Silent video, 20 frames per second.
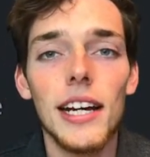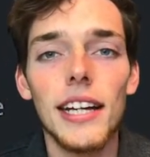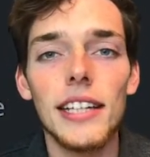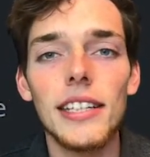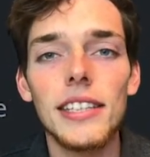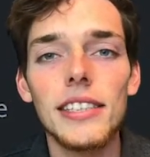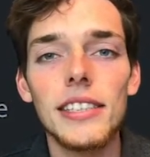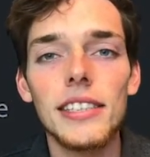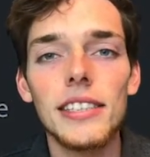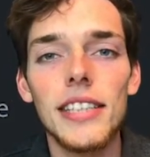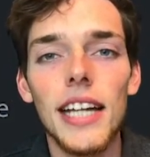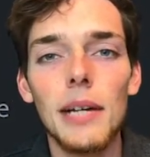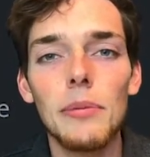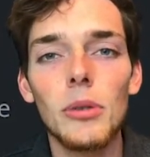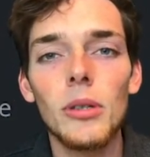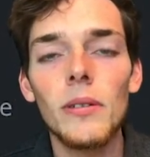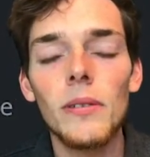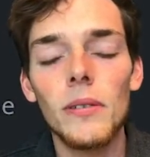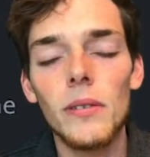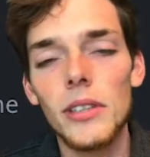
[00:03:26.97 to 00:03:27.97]
In this
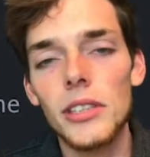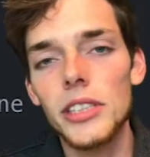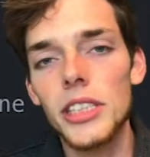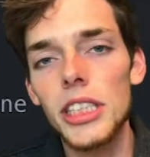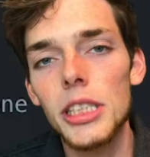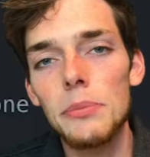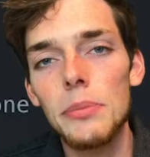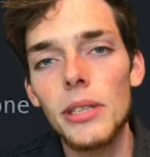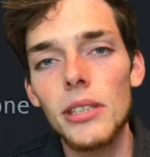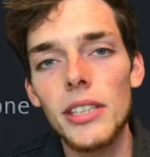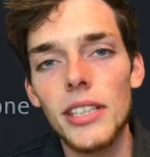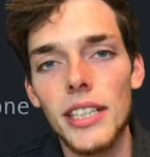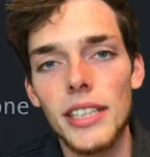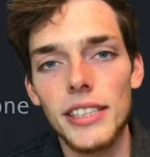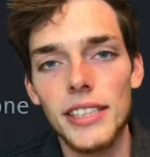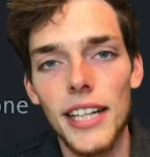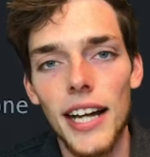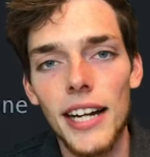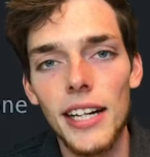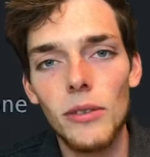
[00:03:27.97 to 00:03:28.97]
example, we're just building
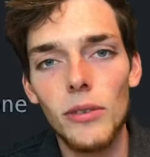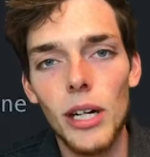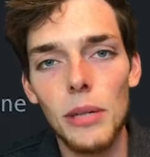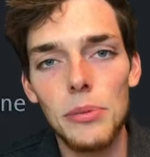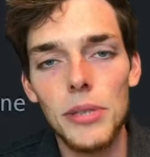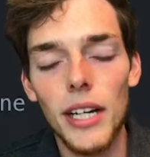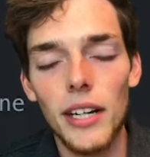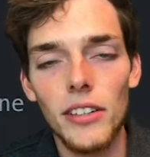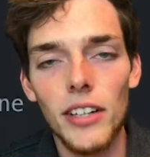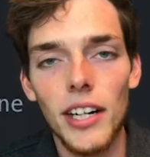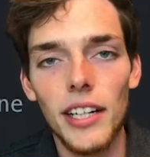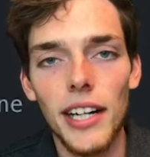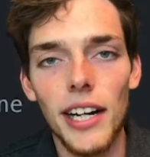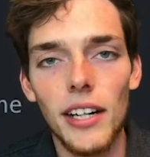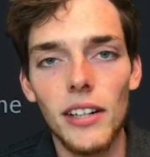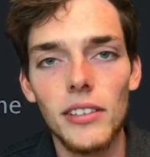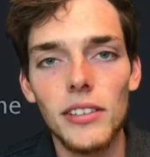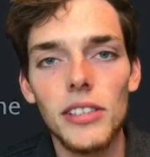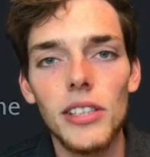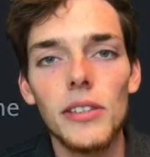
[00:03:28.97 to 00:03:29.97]
a static website right
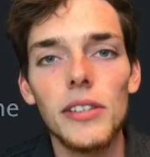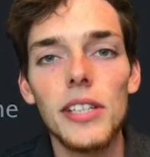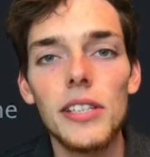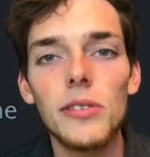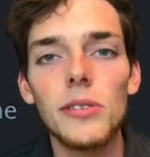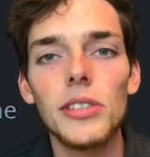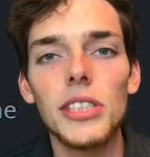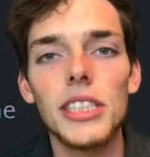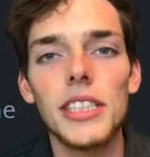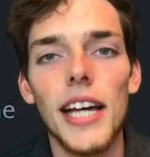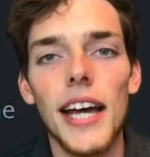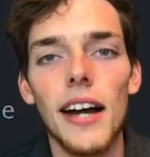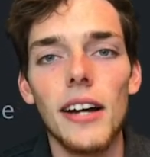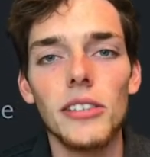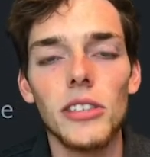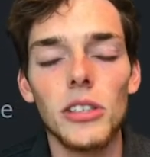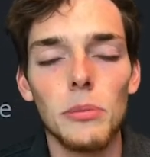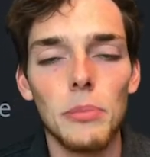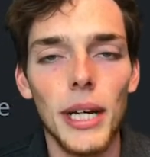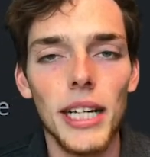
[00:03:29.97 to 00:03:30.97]
now, so this will just
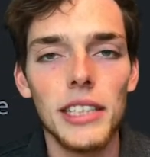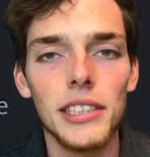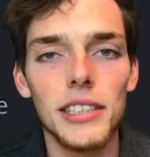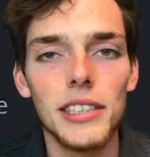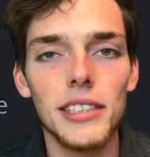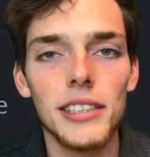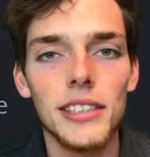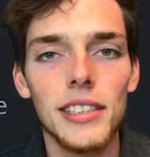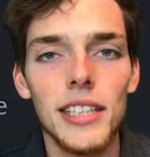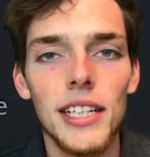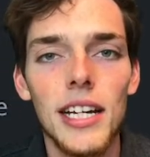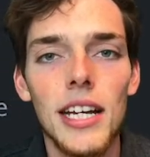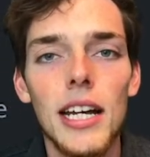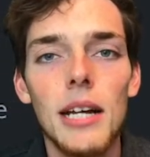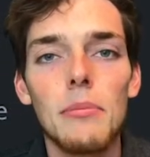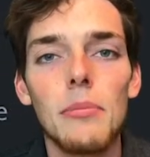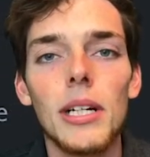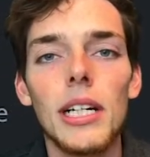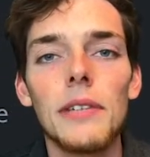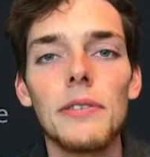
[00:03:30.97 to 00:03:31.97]
house our pages.
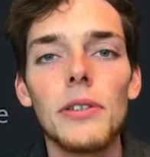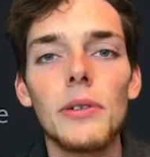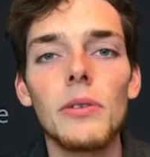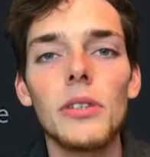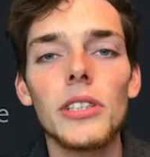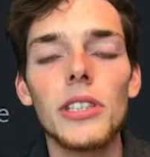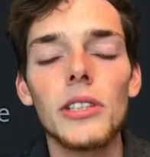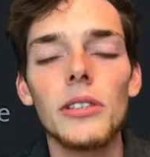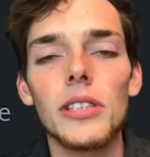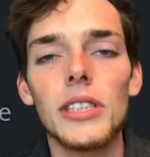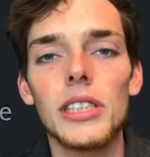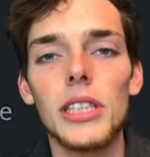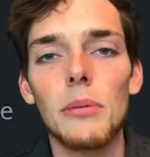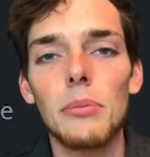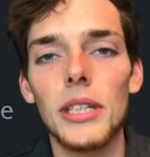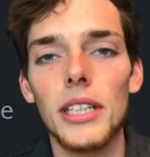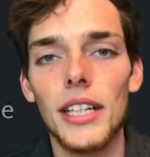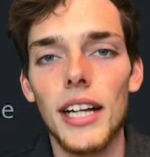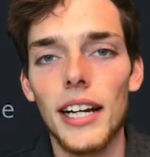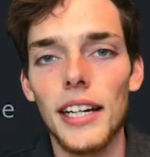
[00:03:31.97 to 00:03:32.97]
But if you were doing
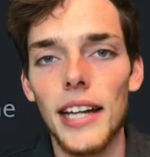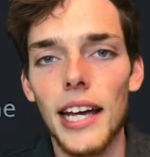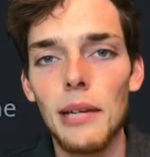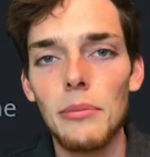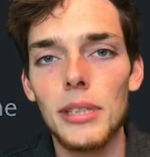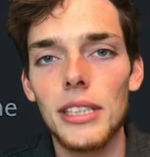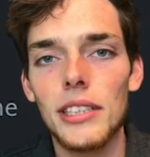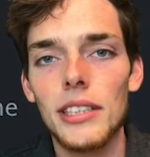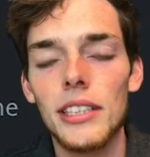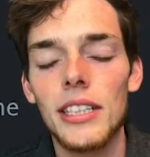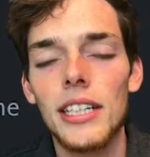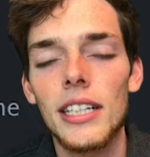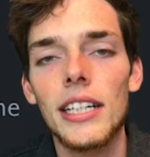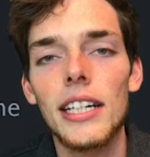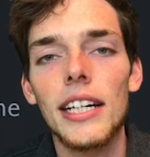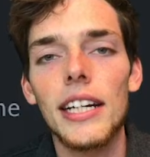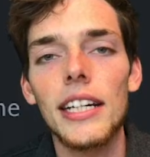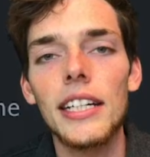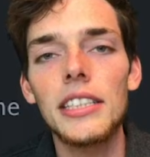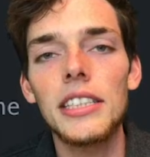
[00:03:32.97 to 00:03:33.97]
something dynamic,
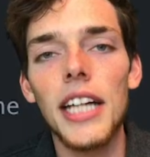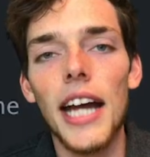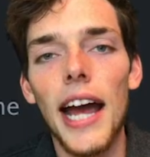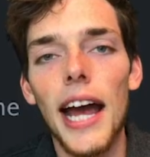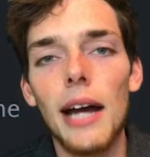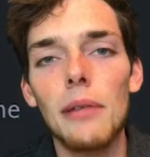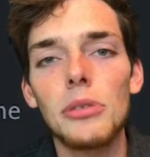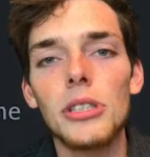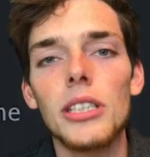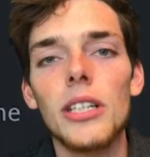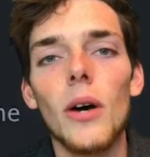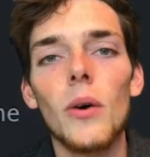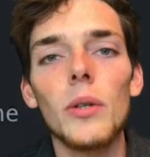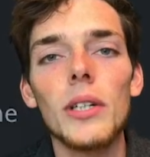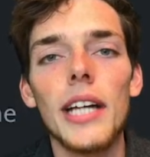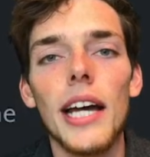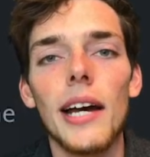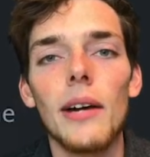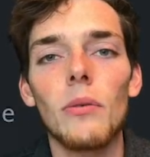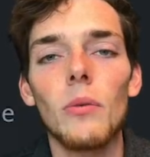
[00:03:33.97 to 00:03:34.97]
each app should
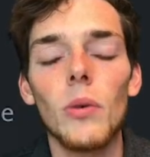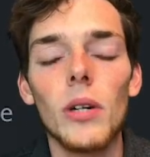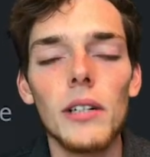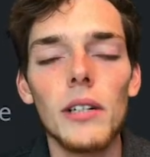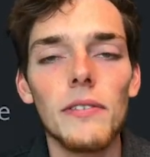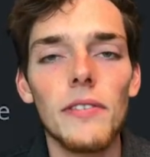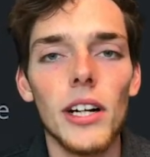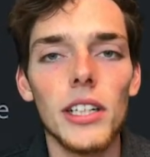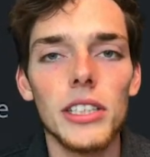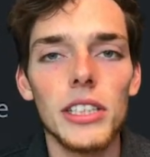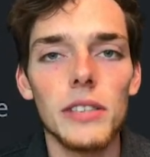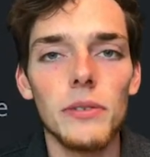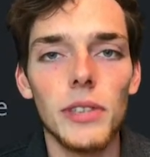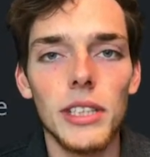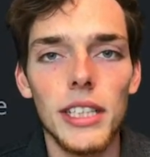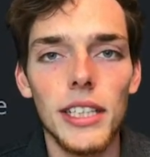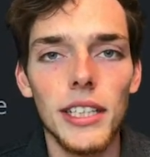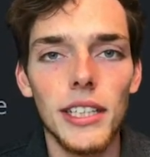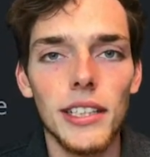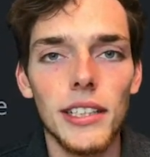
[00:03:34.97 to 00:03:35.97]
only have one function
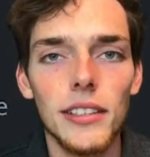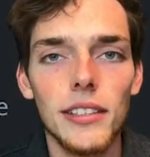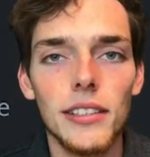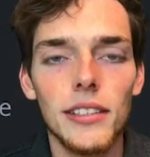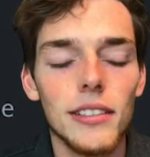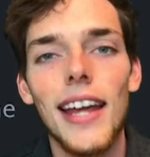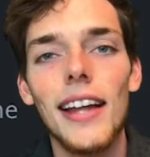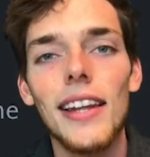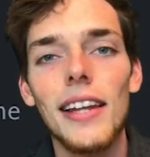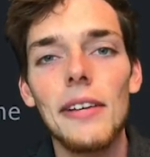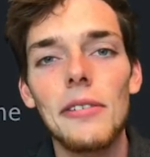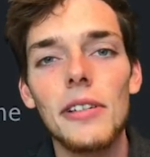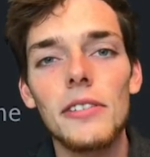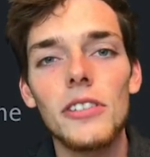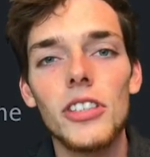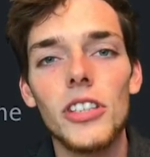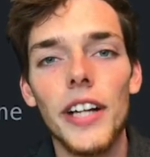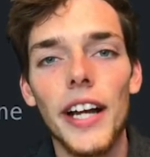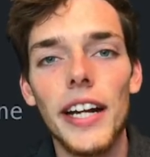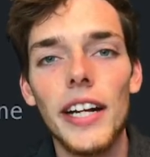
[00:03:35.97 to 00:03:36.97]
within it. Now that we've
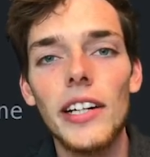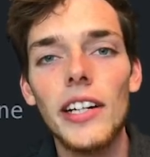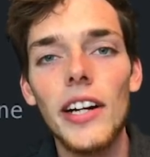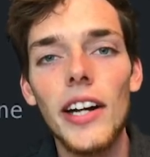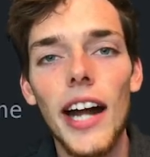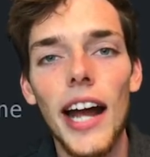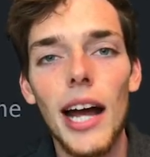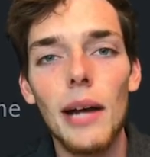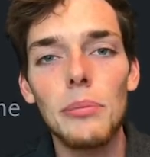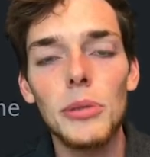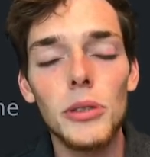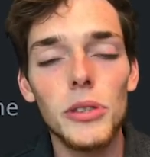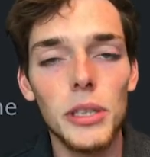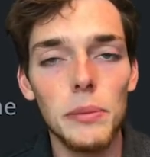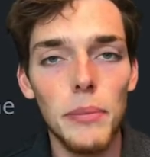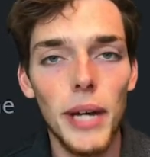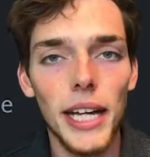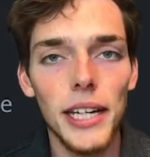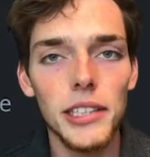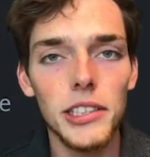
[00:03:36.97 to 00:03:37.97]
created our app
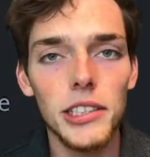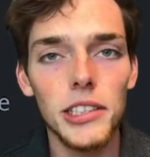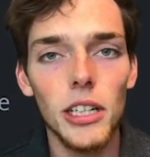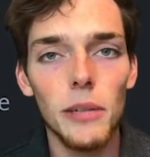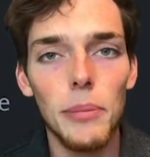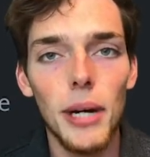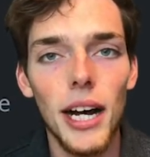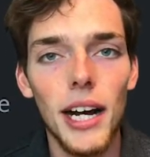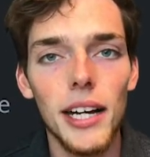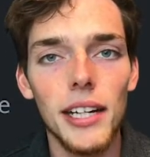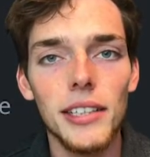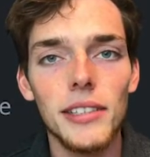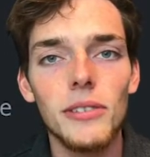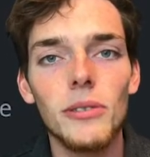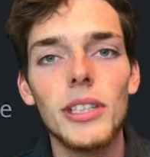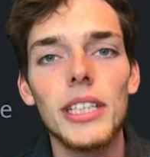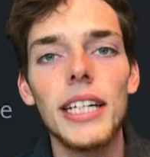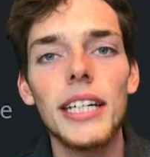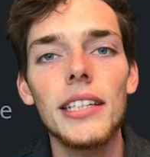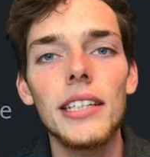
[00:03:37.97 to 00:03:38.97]
using manage.py,
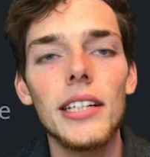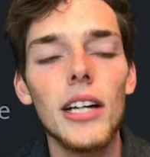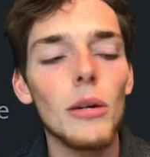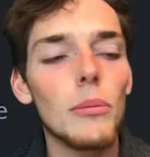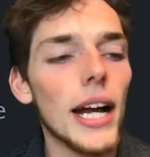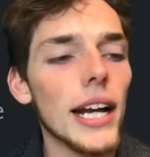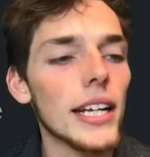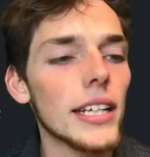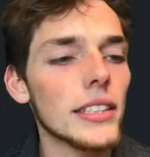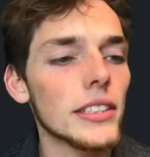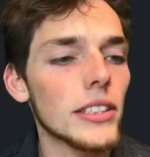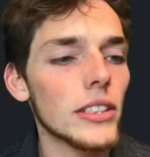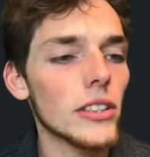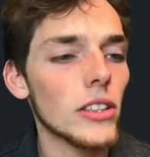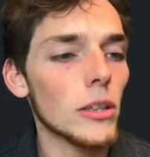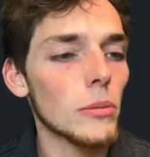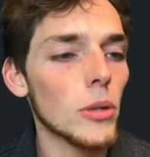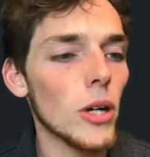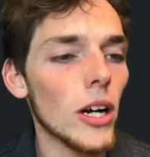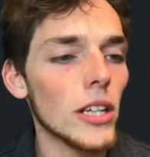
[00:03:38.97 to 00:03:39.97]
we need to go back into
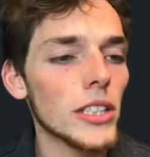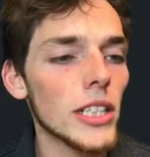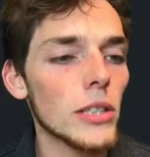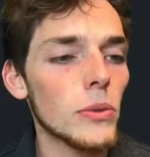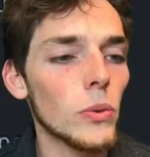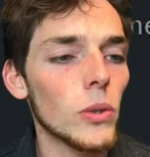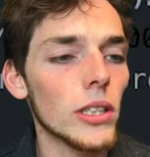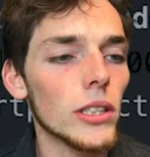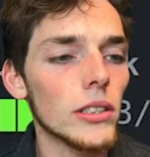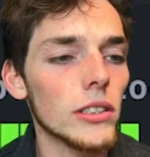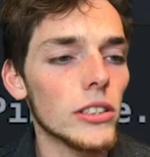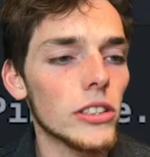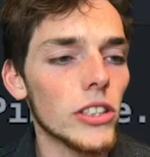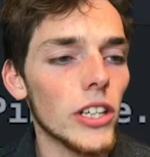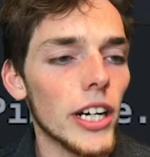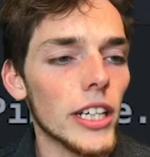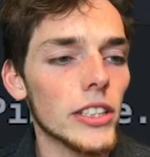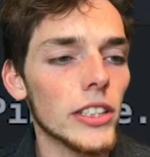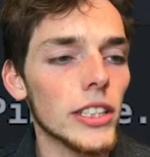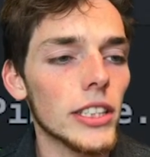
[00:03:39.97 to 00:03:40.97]
our project one
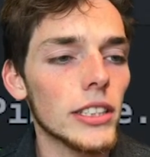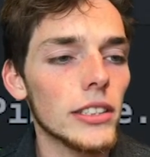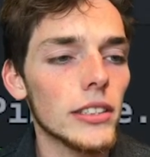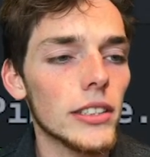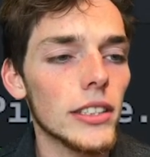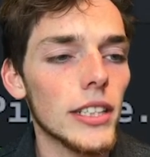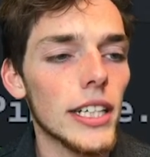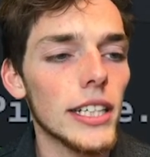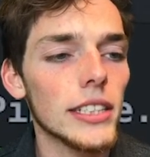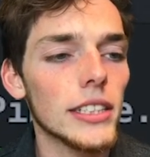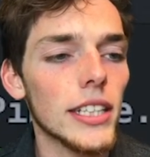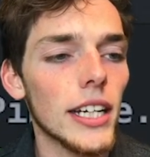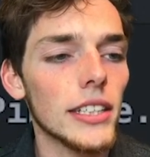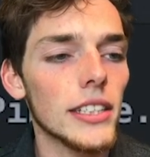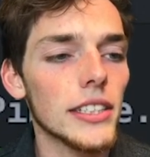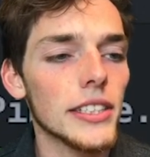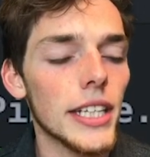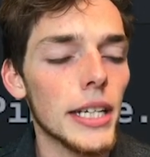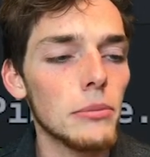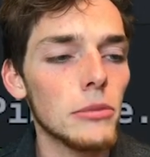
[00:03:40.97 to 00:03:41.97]
directory
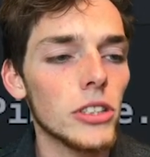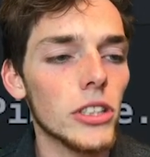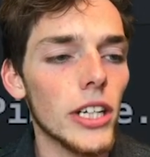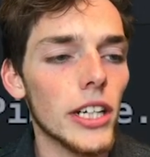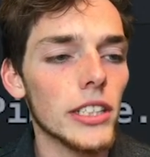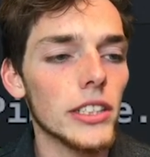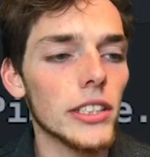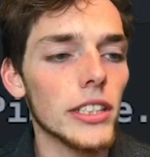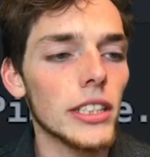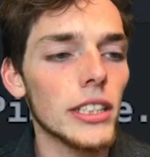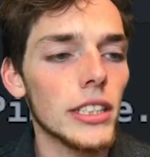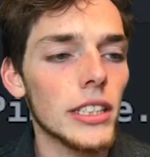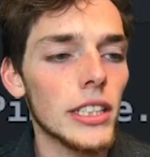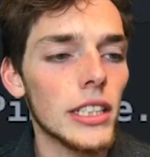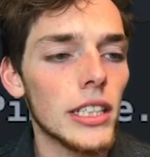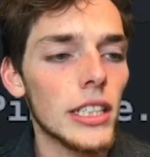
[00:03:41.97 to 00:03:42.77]
inside the same directory